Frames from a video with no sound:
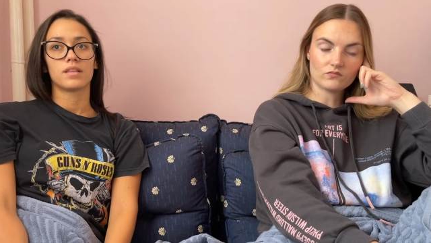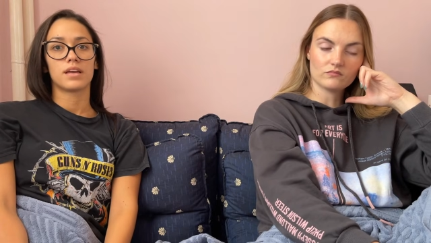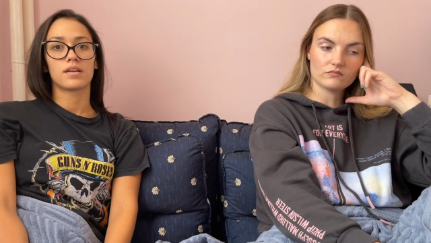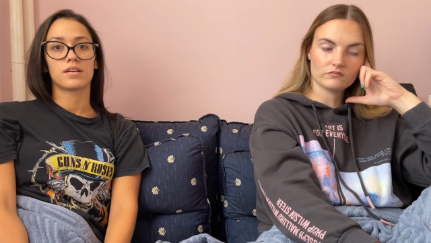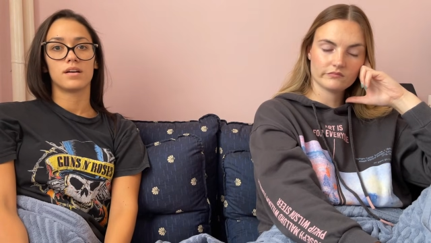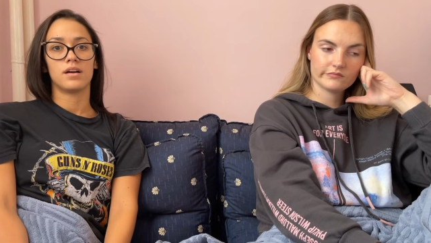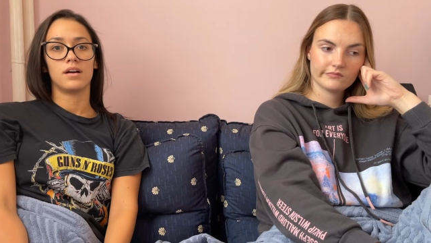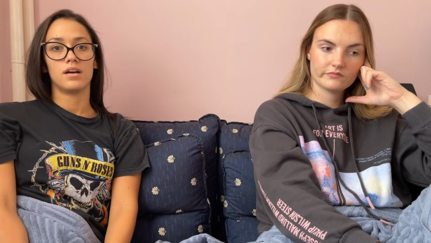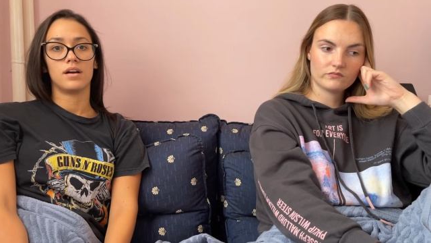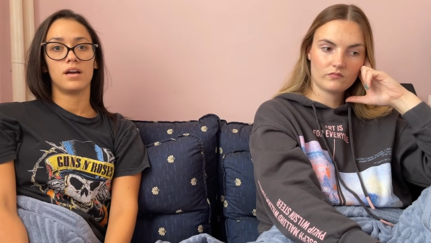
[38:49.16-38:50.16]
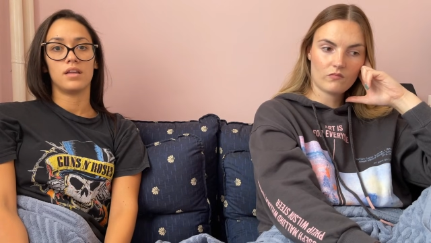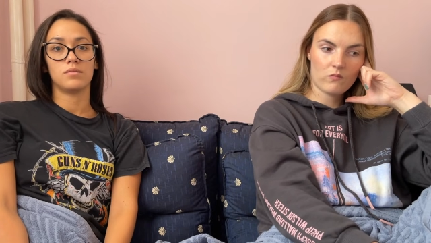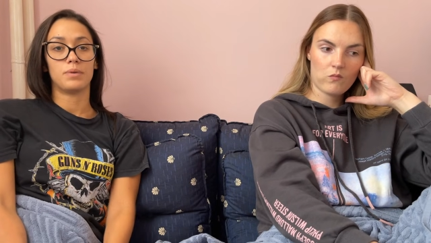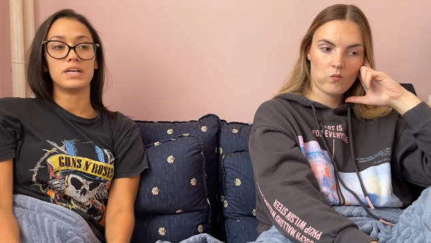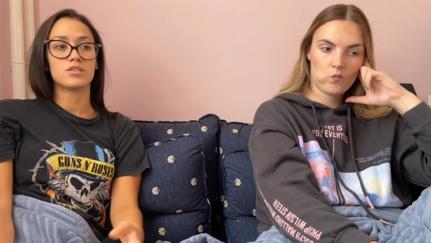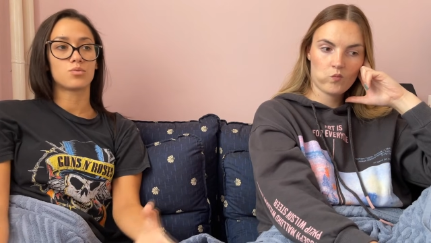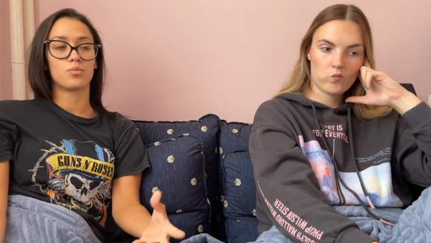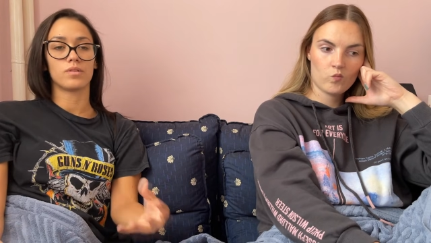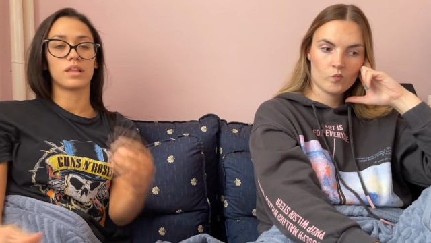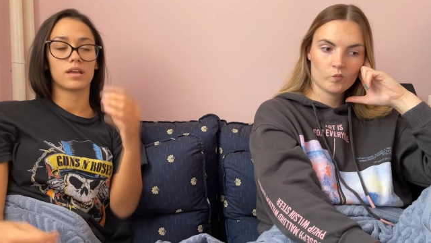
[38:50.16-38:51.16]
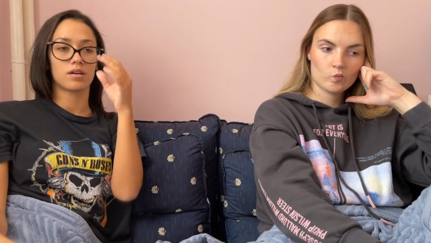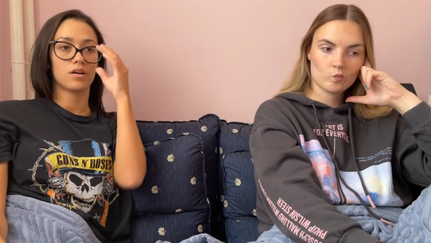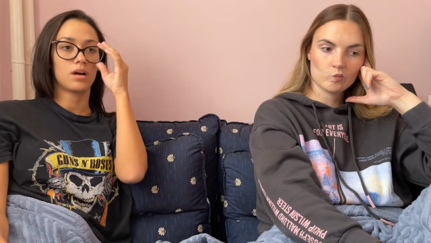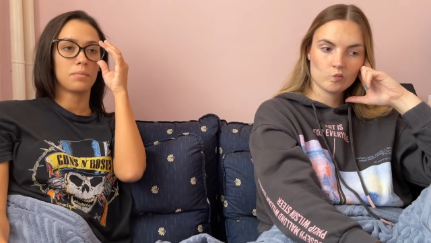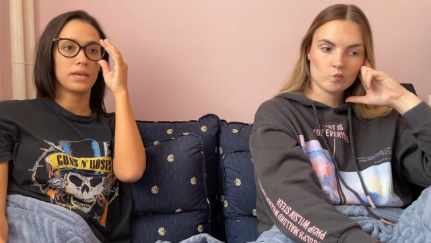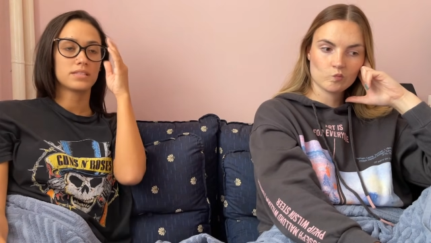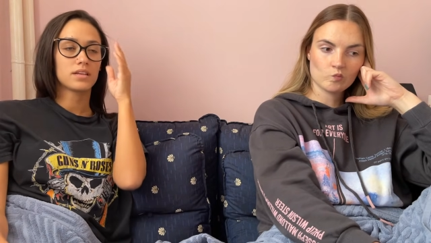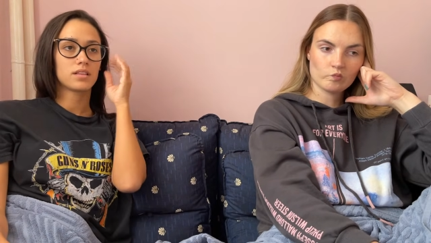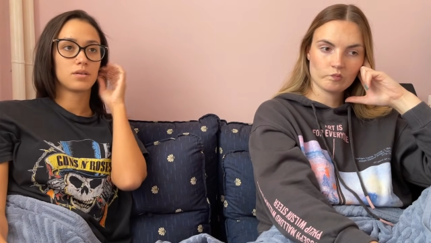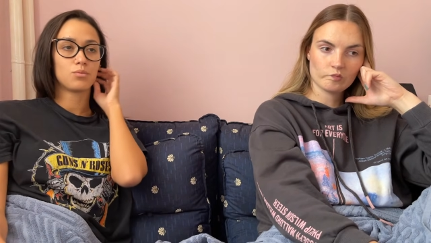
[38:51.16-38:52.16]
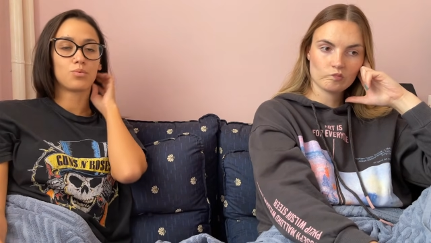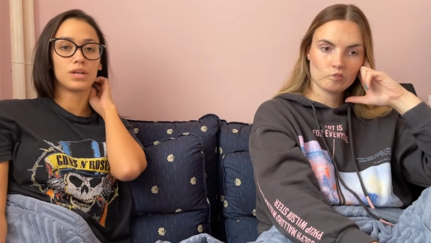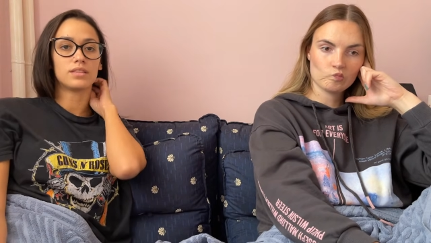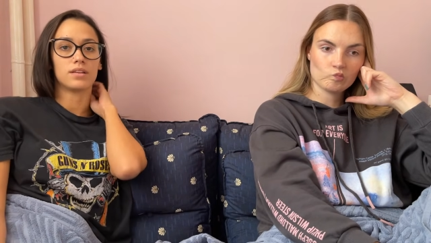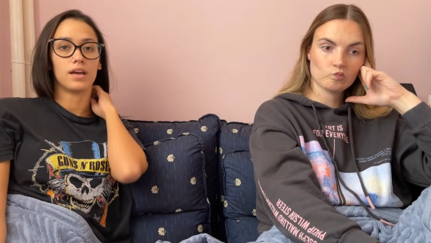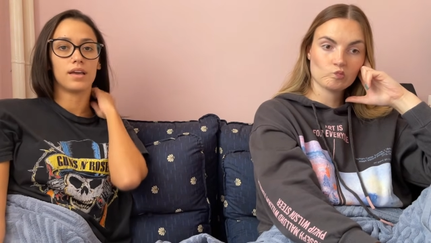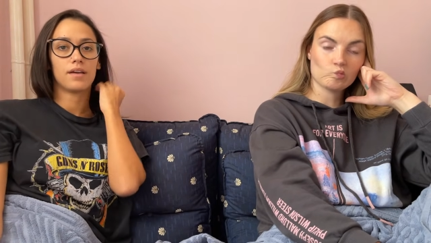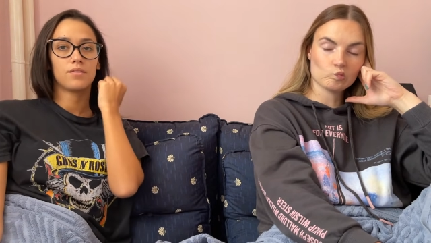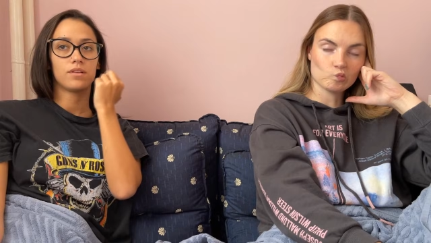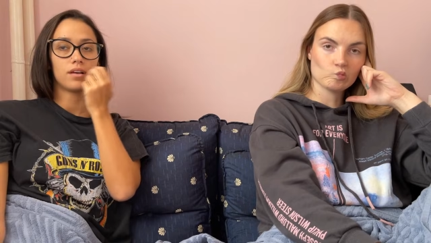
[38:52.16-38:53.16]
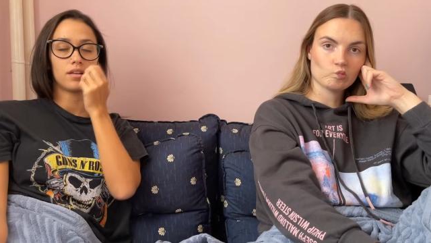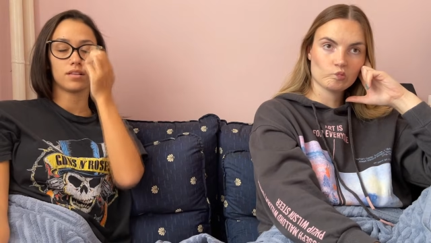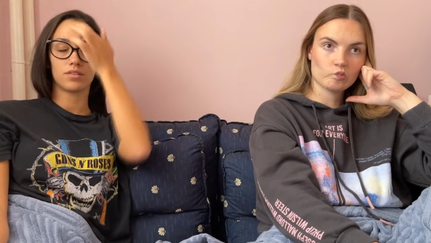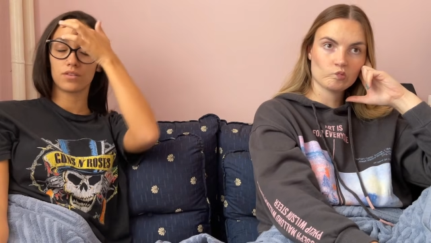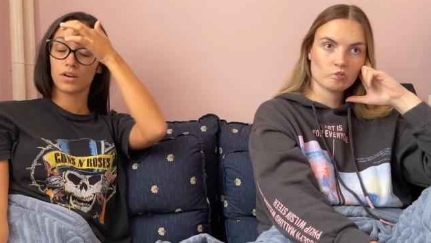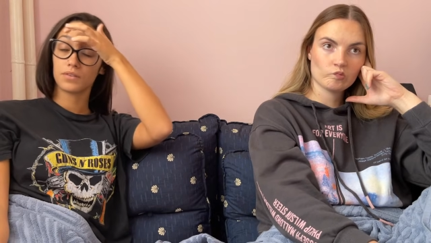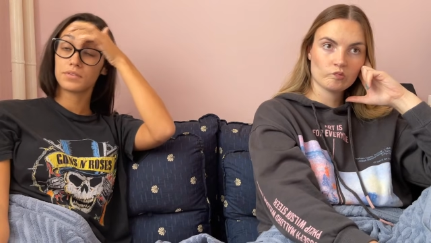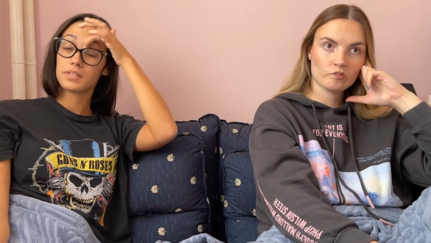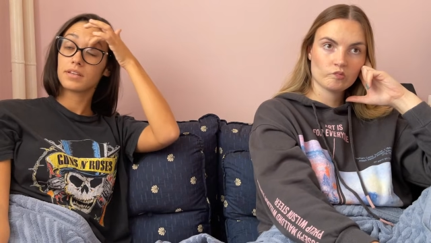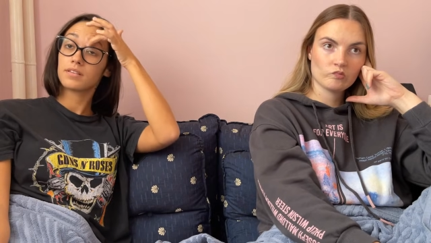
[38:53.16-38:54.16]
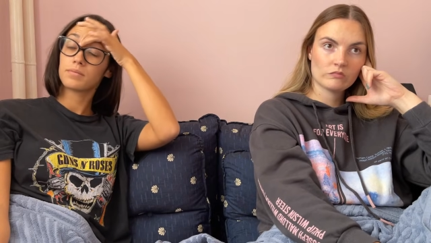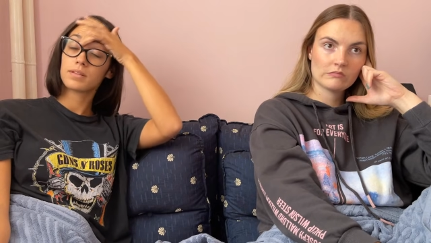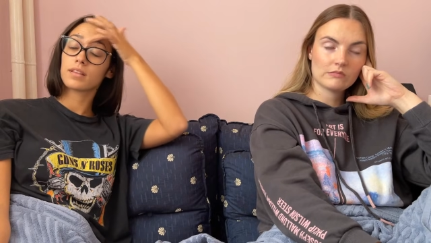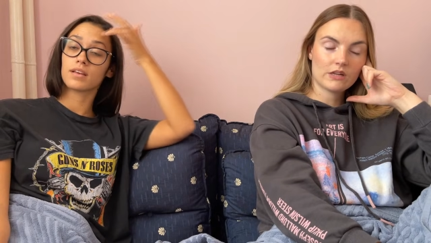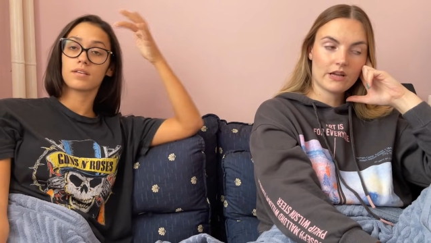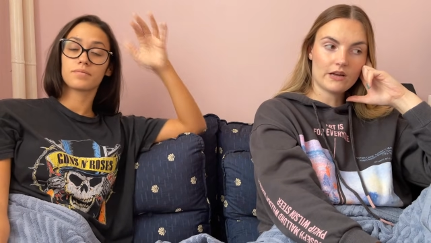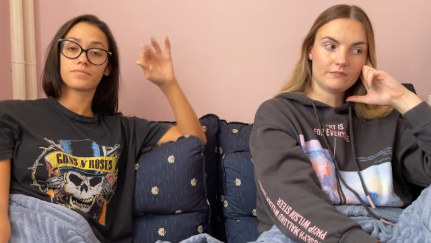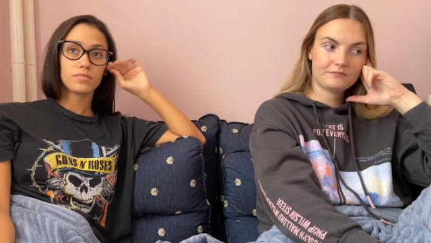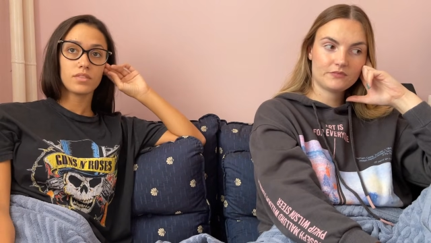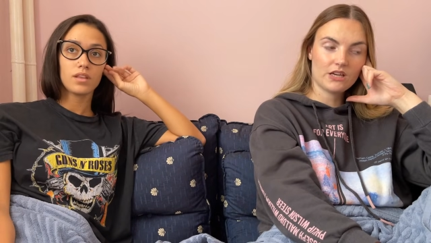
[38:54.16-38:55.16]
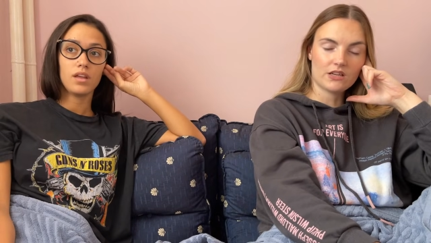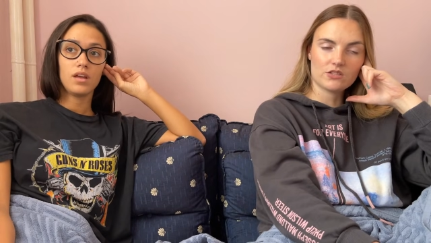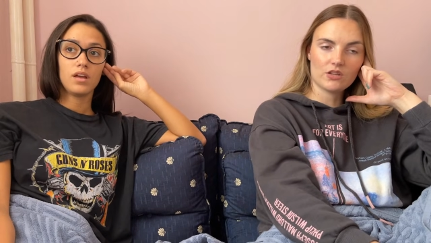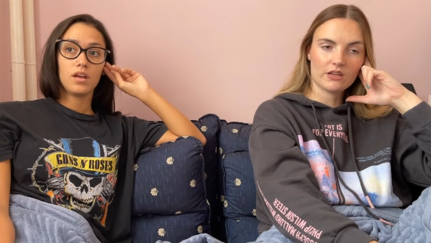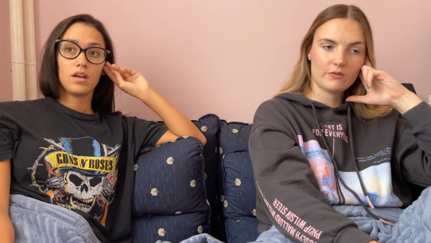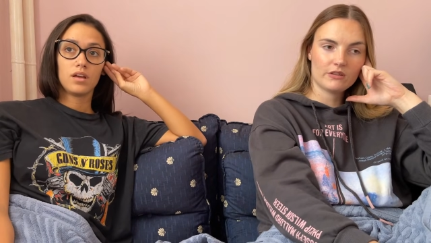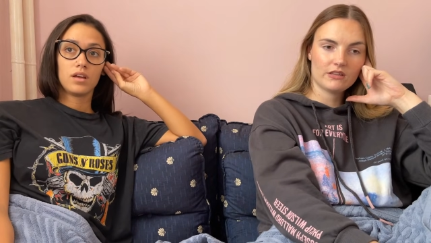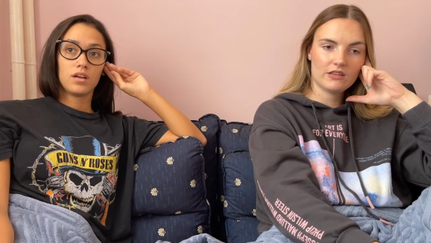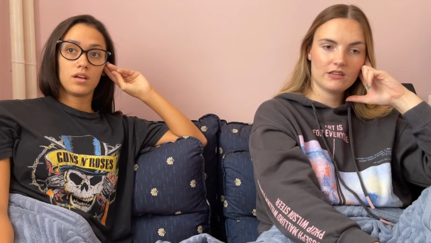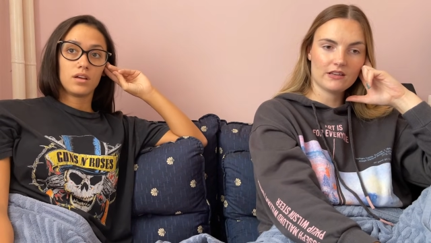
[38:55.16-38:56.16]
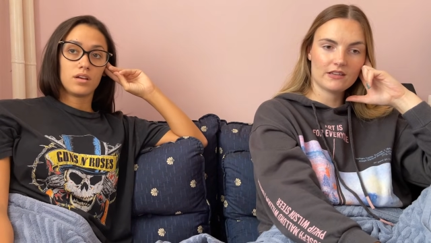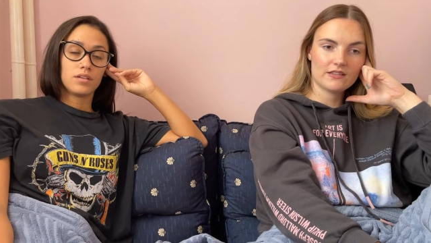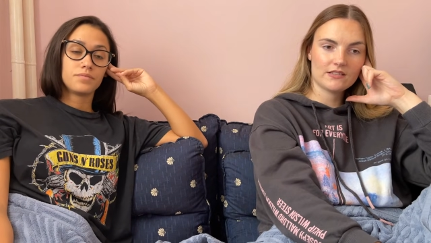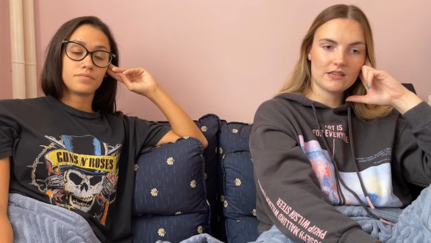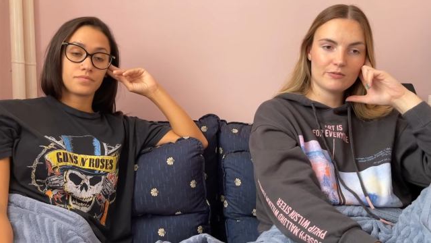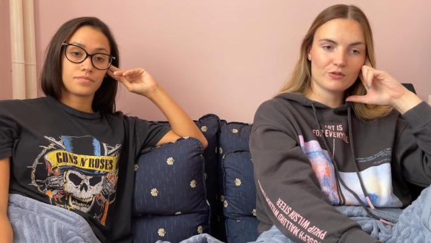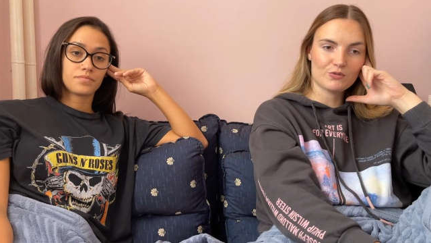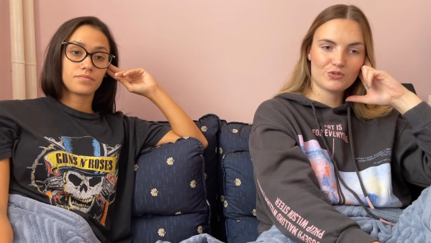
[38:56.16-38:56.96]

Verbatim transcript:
Speaker 1: mm. like uh, and best like amazingly written i have mm. i don't know how to say it but like, yeah
Speaker 2: yeah so like when he like in this episode I was